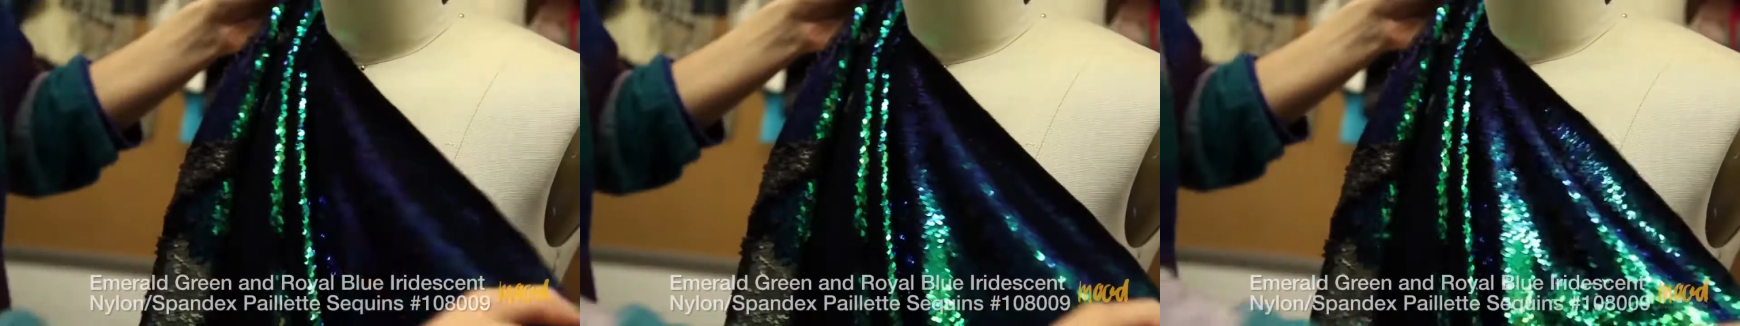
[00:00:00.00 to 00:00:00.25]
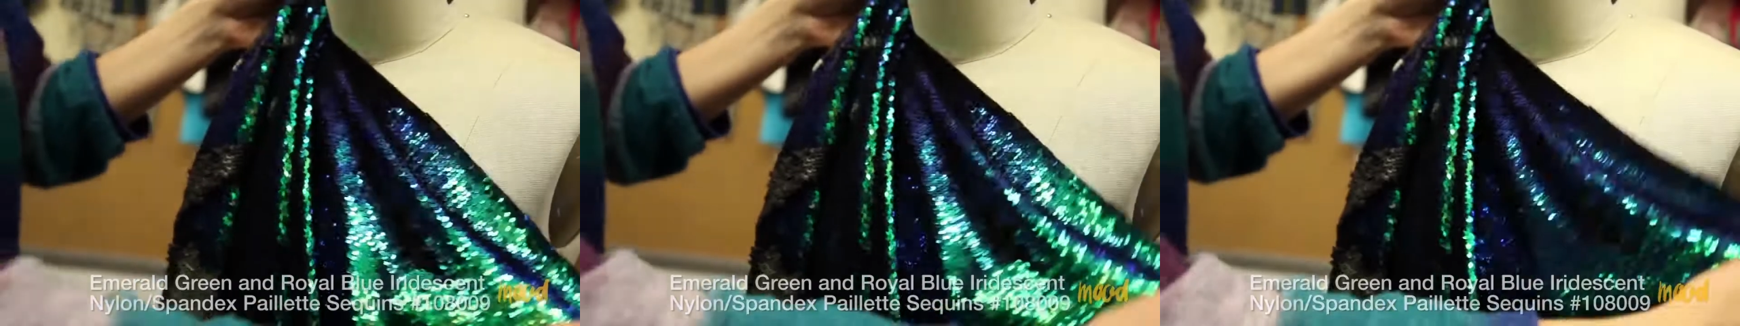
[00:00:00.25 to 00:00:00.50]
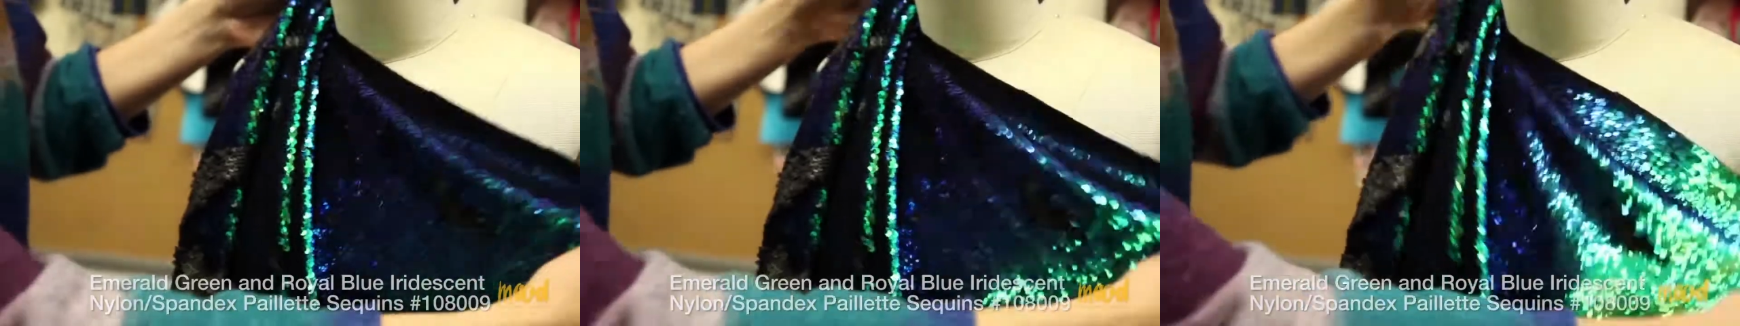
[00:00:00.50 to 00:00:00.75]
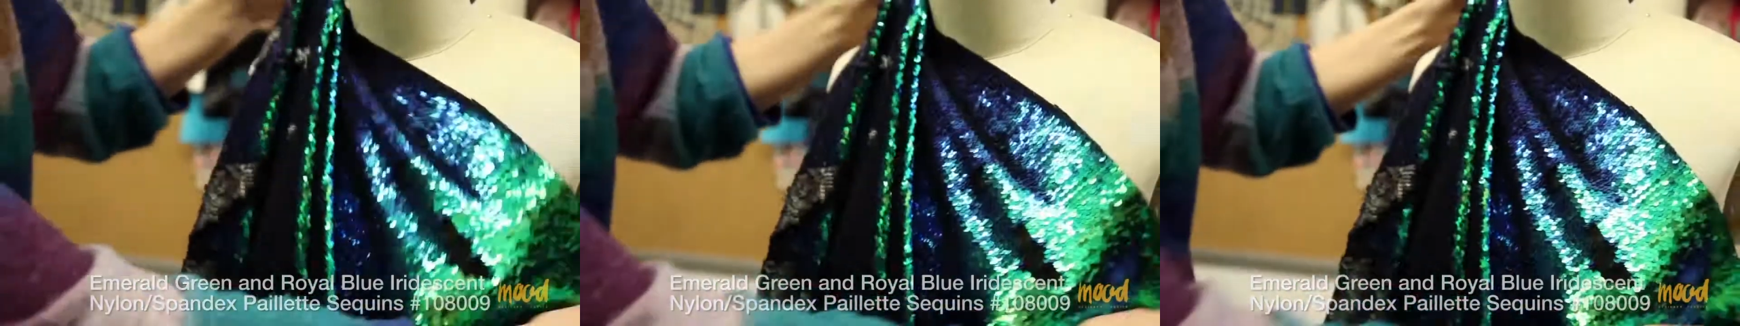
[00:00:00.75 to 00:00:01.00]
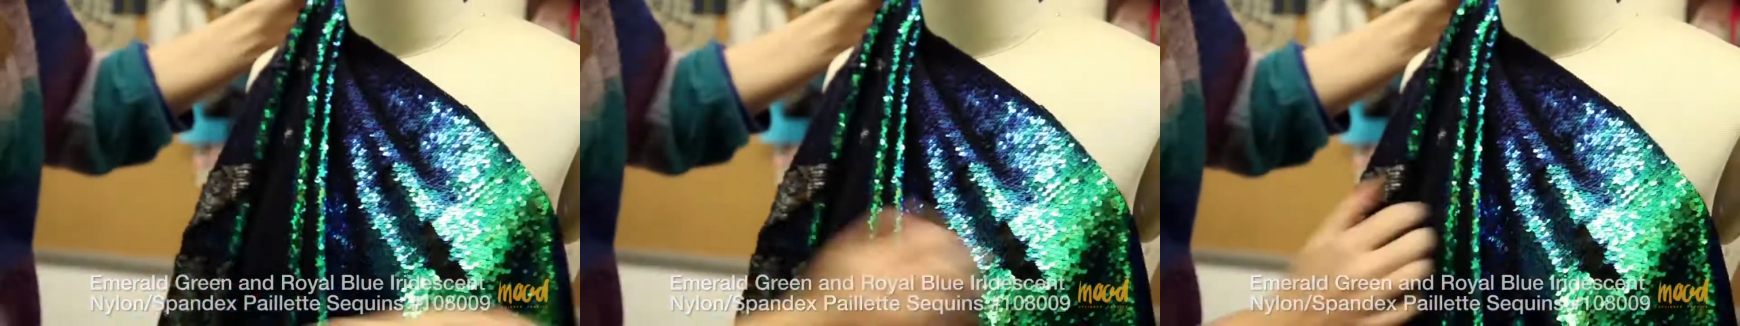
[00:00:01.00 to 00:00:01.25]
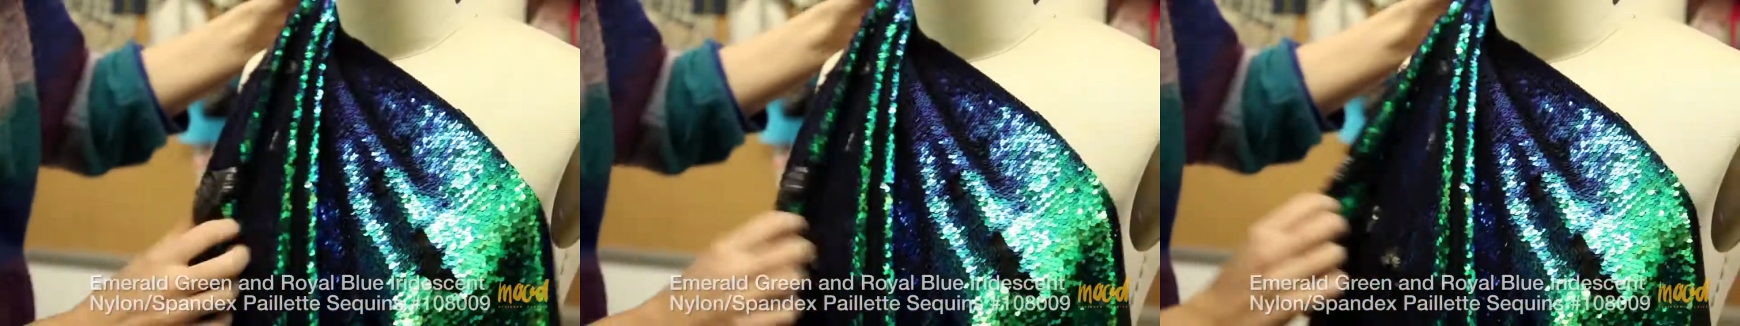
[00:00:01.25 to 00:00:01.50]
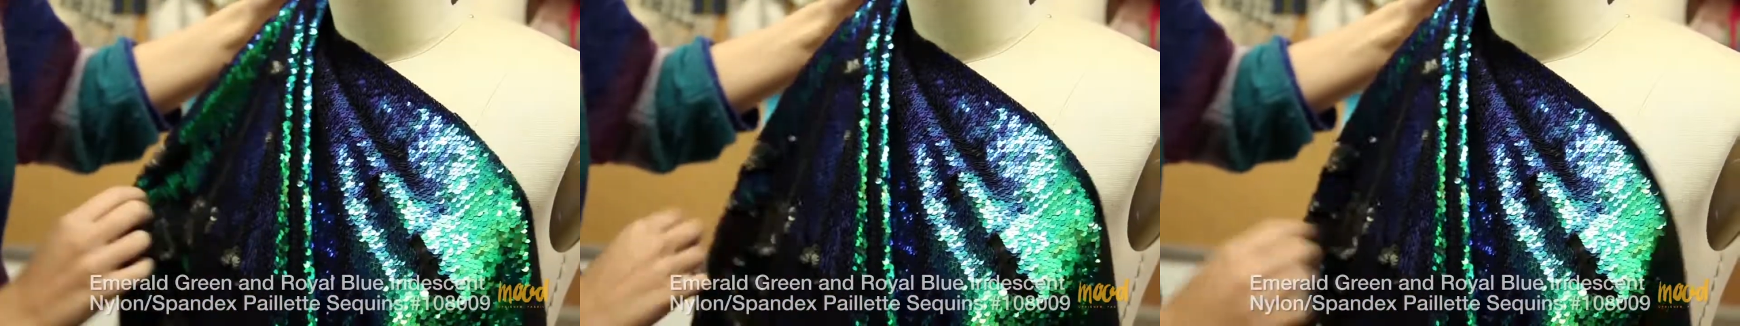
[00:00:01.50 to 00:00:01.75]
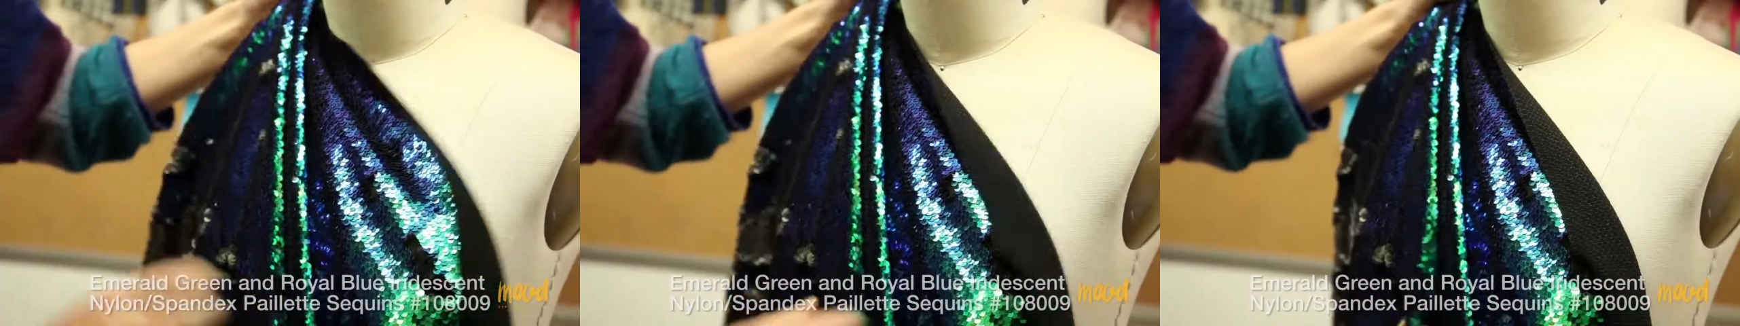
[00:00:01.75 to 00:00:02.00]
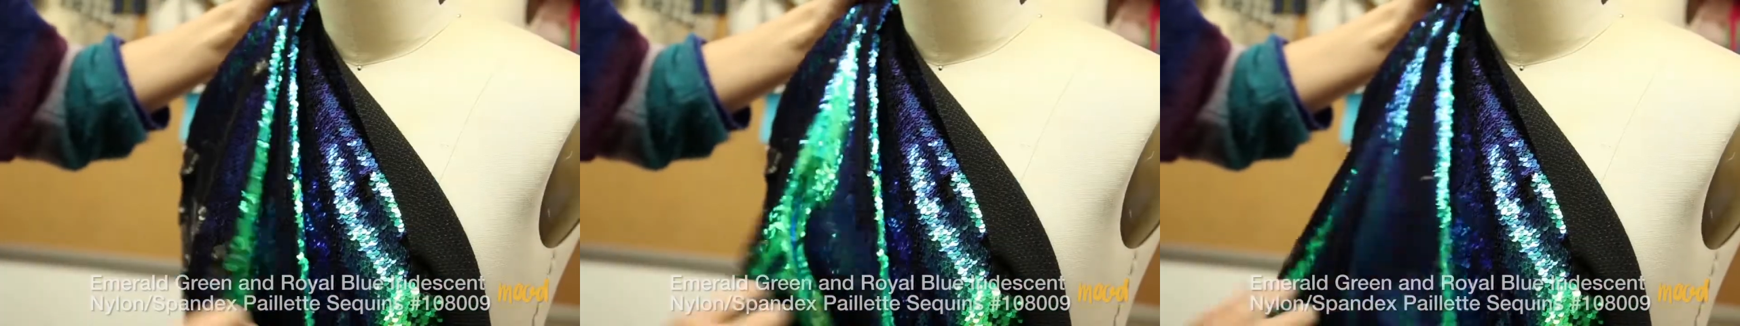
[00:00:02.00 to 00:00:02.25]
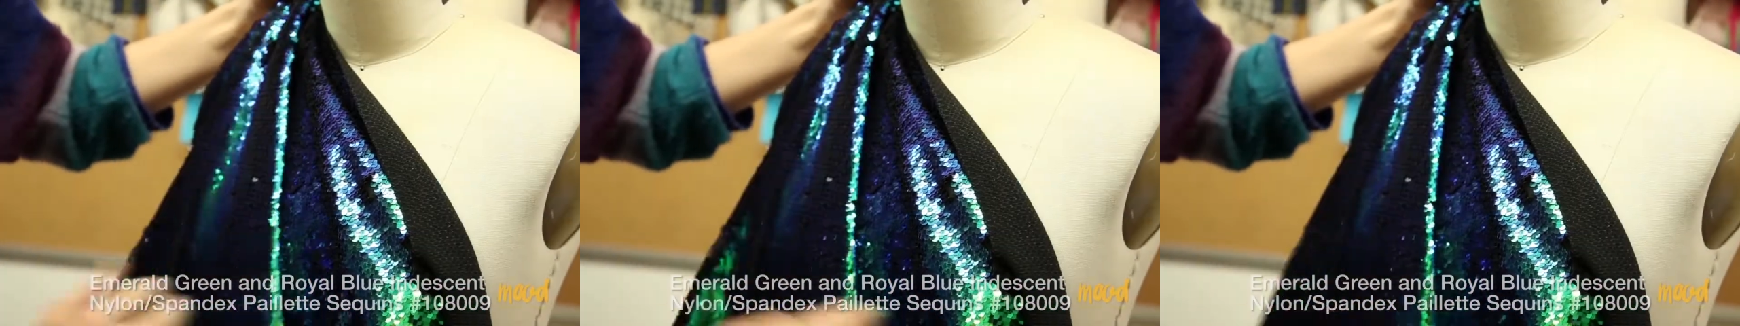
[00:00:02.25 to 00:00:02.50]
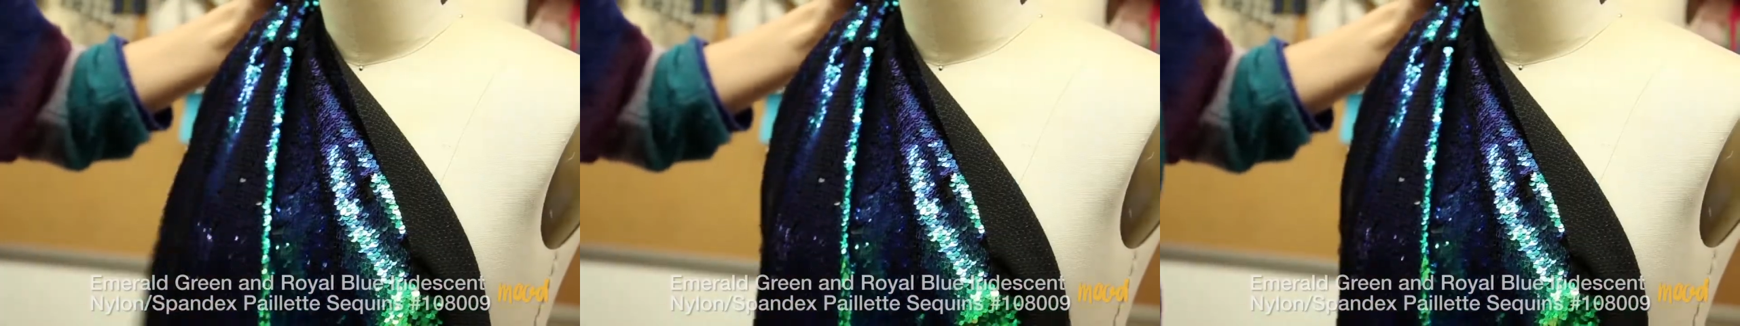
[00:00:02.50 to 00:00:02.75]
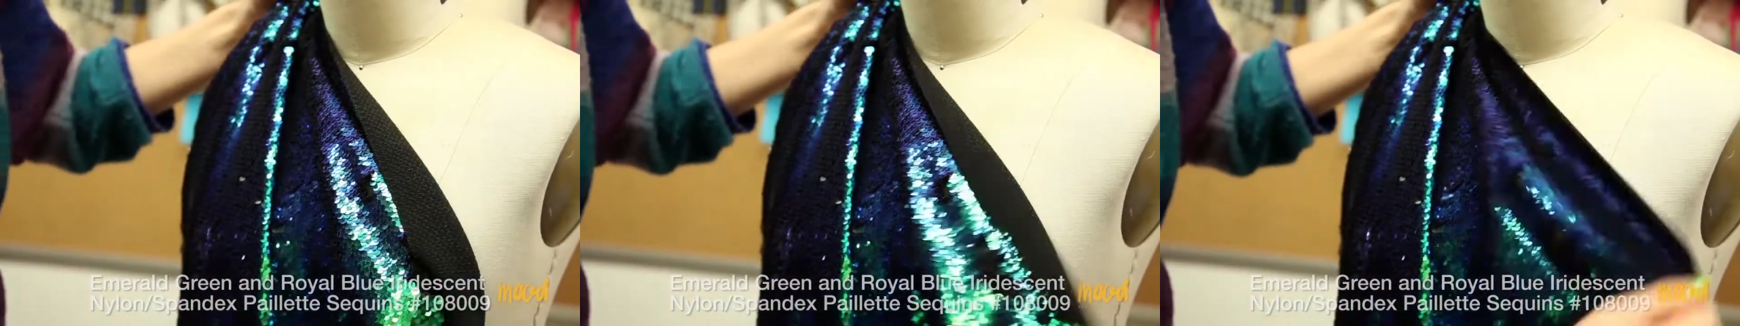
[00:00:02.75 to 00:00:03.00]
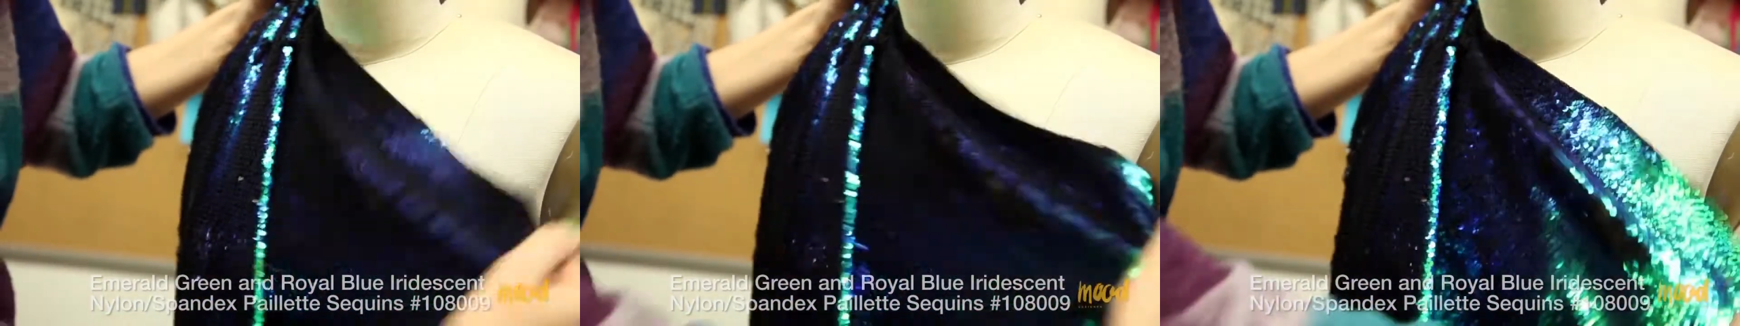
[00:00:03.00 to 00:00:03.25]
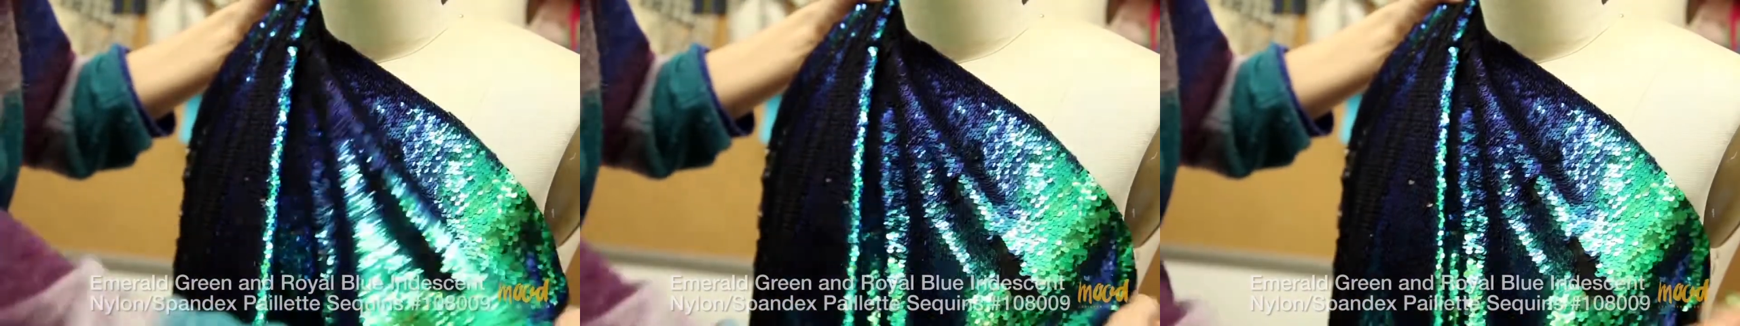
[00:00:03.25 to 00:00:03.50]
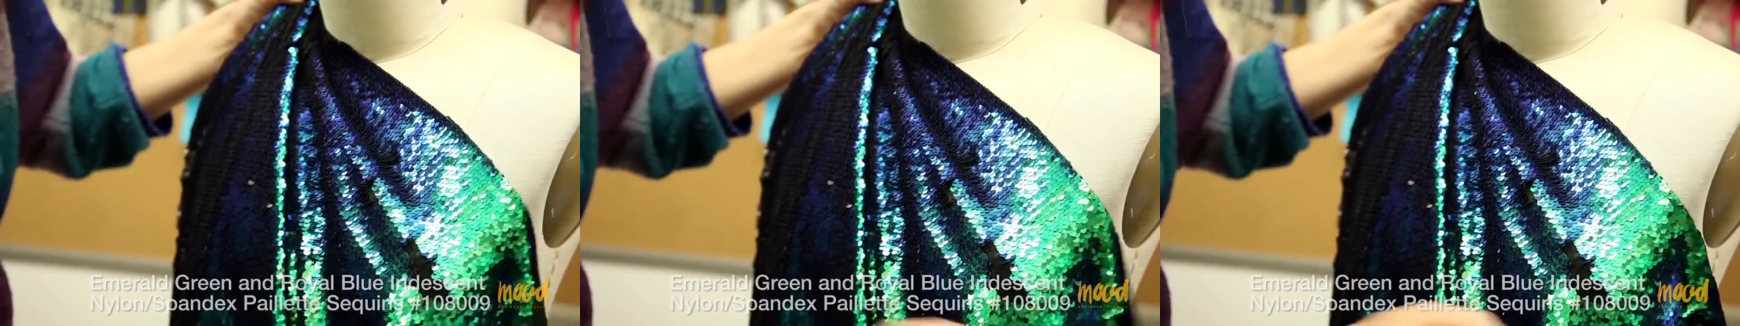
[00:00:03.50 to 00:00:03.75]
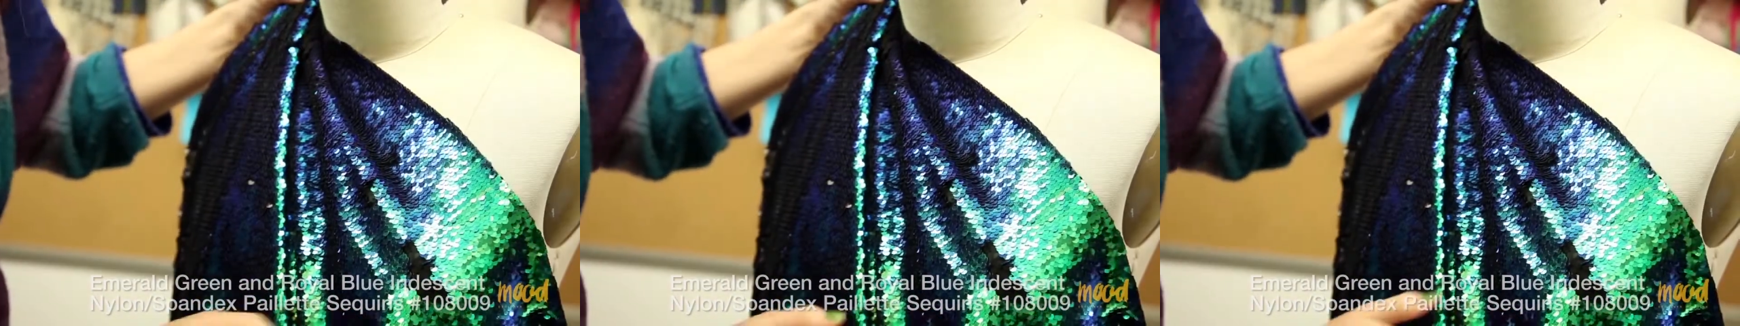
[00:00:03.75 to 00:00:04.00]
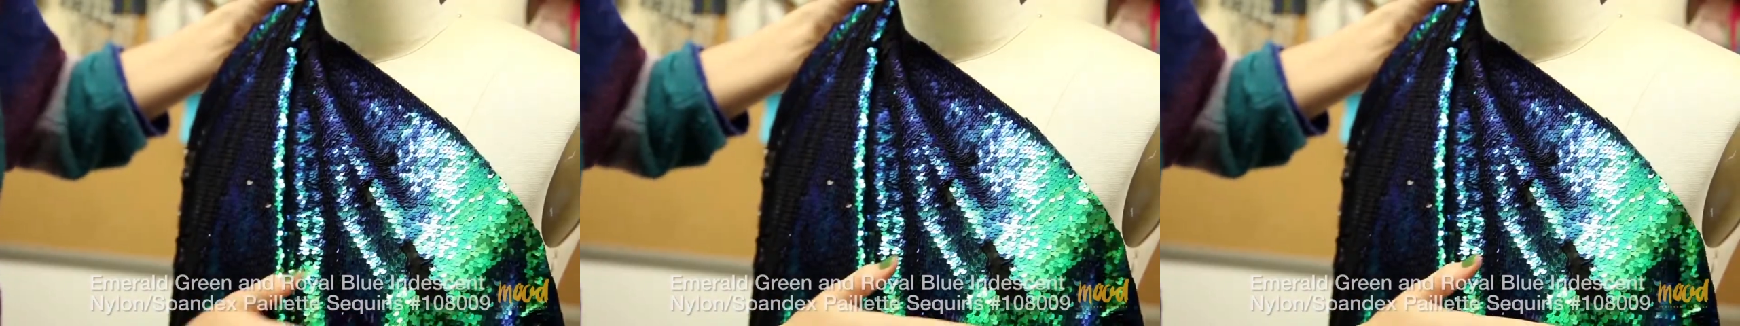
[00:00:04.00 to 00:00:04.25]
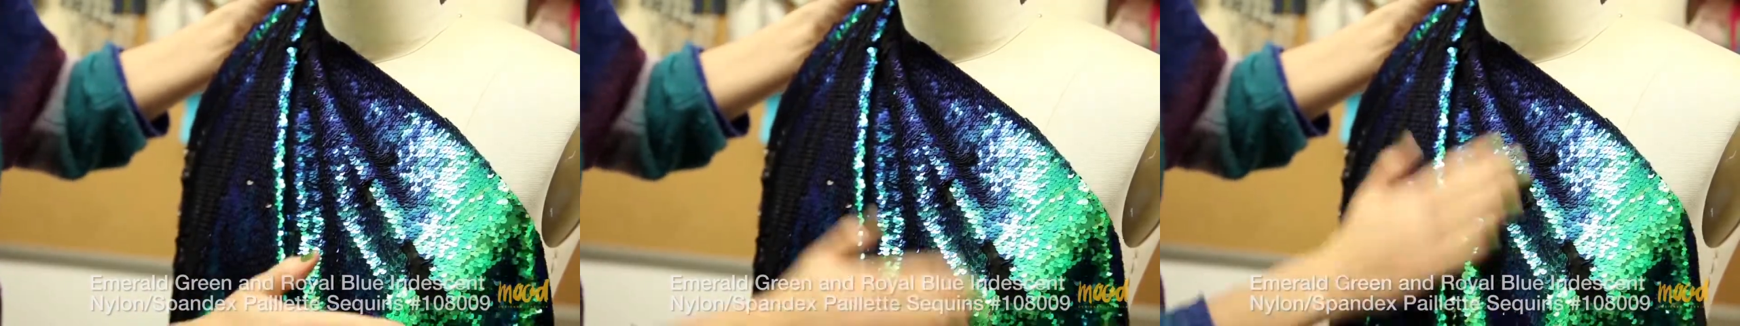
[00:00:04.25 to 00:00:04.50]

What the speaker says: (no speaker visible)